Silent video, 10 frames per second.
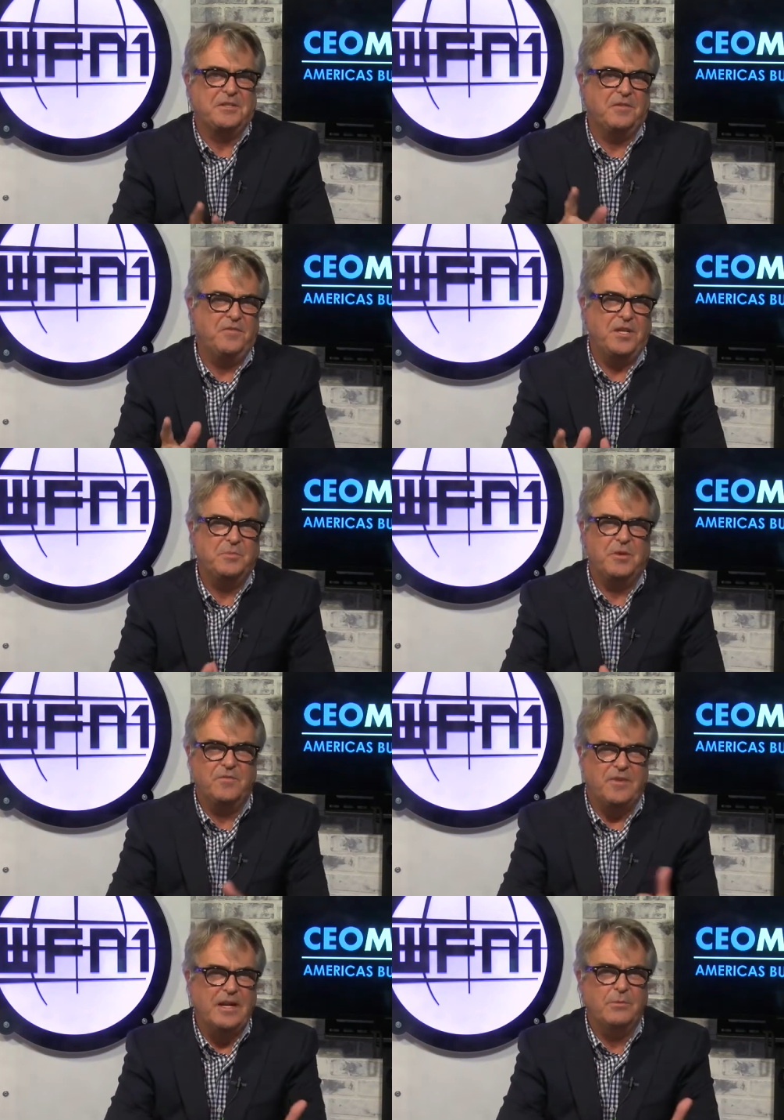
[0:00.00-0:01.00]
us on Facebook,
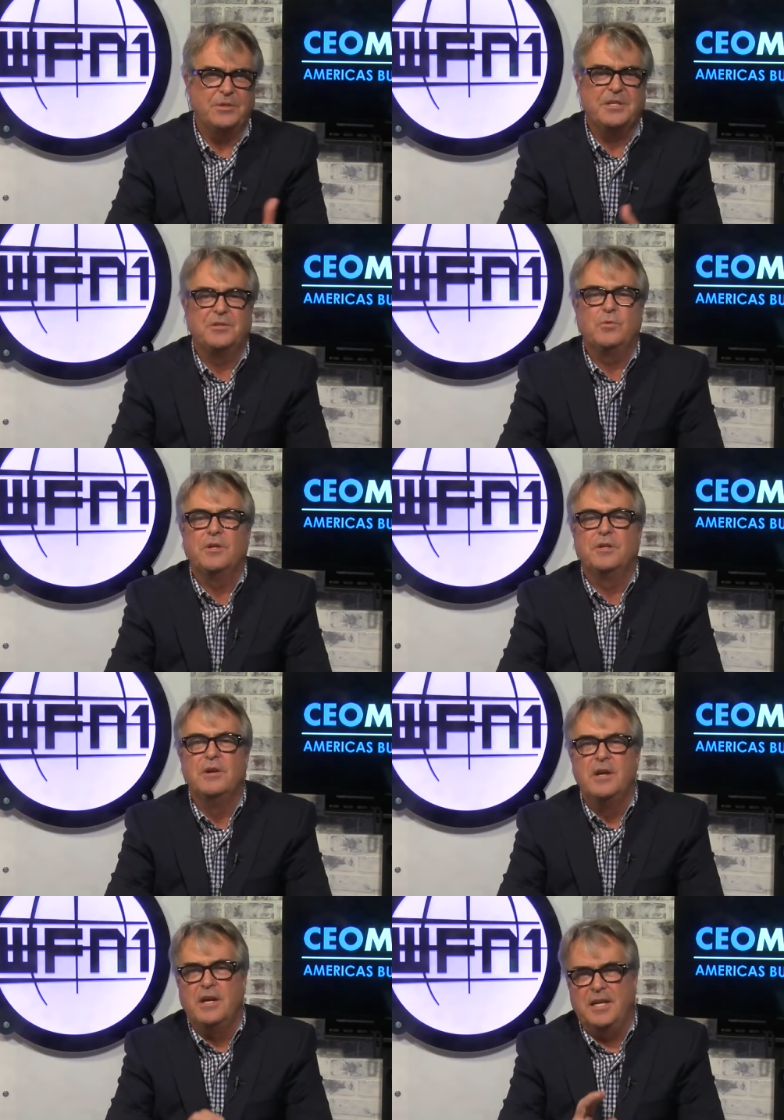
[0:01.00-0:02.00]
follow us on Twitter,
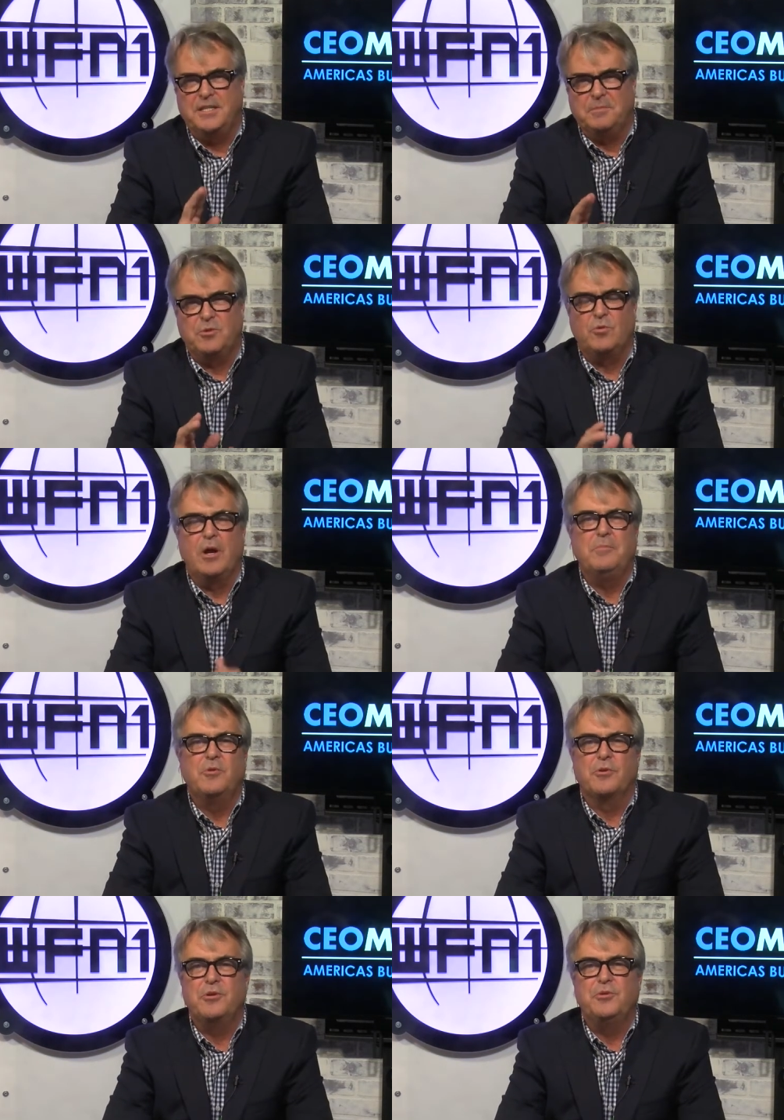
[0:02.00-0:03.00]
and subscribe to
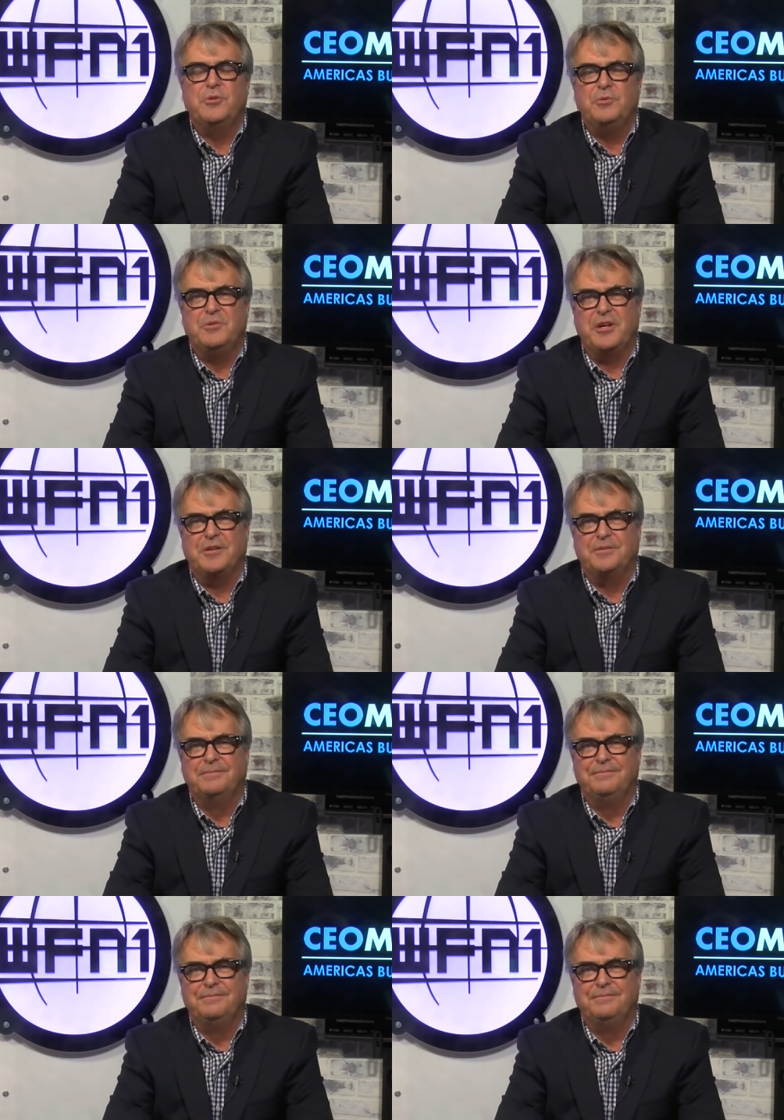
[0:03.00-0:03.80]
our YouTube channel.